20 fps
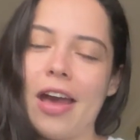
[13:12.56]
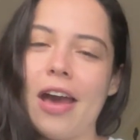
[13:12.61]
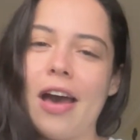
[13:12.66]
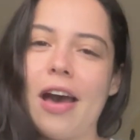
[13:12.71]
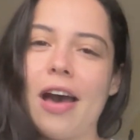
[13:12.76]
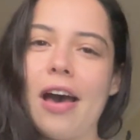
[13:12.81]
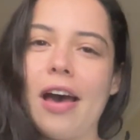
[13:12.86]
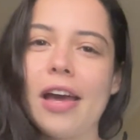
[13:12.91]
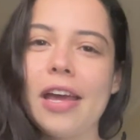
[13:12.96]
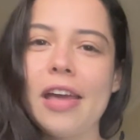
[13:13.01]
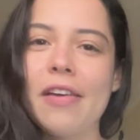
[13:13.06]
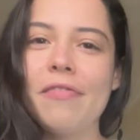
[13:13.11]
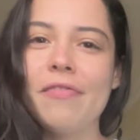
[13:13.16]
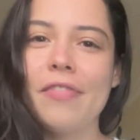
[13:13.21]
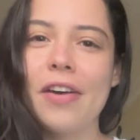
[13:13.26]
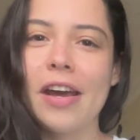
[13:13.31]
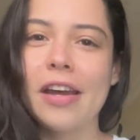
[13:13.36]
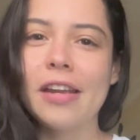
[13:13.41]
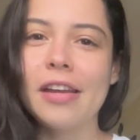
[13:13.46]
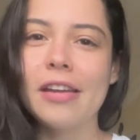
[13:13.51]
I
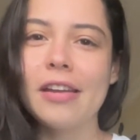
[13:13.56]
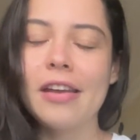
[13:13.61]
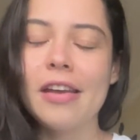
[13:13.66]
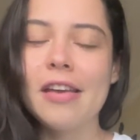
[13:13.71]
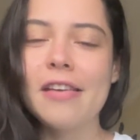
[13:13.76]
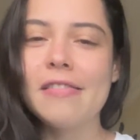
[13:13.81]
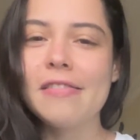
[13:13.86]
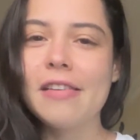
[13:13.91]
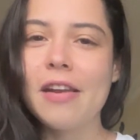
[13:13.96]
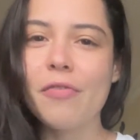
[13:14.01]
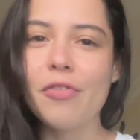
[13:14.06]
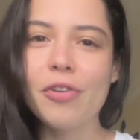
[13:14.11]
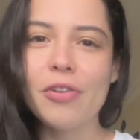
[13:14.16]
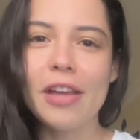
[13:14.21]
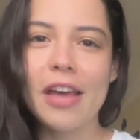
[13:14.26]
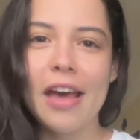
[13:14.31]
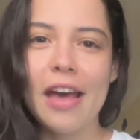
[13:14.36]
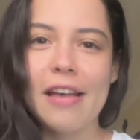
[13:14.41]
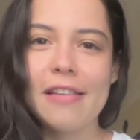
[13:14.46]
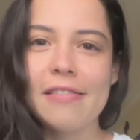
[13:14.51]
invited several
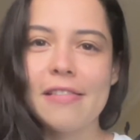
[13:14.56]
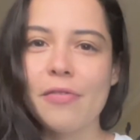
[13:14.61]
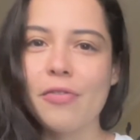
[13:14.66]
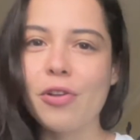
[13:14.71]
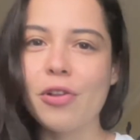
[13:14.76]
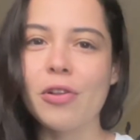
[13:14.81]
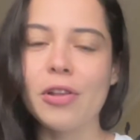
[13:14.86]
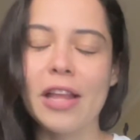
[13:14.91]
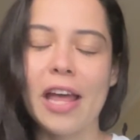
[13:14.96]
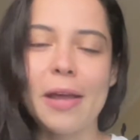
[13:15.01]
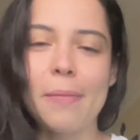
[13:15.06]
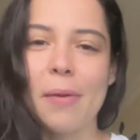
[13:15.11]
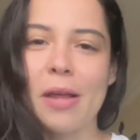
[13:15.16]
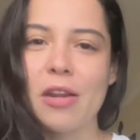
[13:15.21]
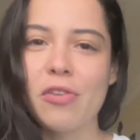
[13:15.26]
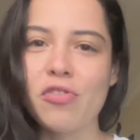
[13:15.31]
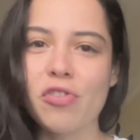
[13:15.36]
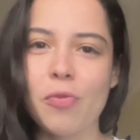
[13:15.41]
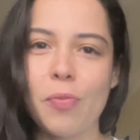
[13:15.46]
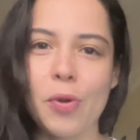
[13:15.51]
guests, several
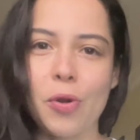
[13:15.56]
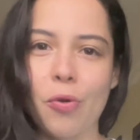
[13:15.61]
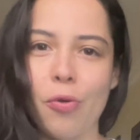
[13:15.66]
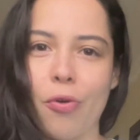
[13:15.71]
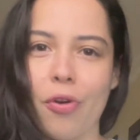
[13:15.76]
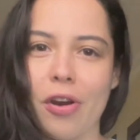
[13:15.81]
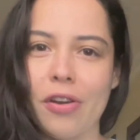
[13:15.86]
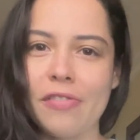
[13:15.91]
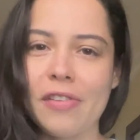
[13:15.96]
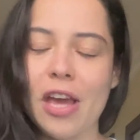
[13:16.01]
like-minded entrepreneurs